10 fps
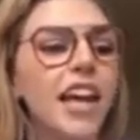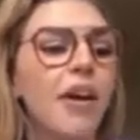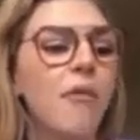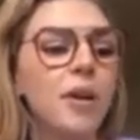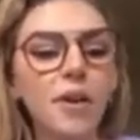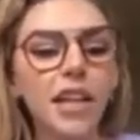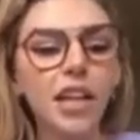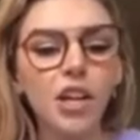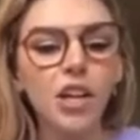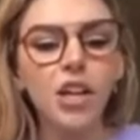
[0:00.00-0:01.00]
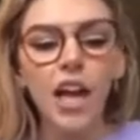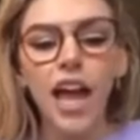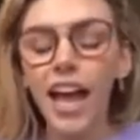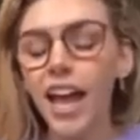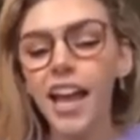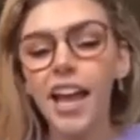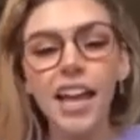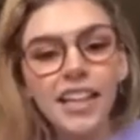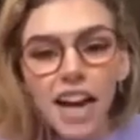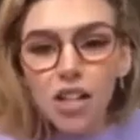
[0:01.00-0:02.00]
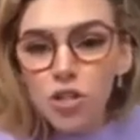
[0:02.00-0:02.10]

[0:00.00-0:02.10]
I would have been like, hey, that's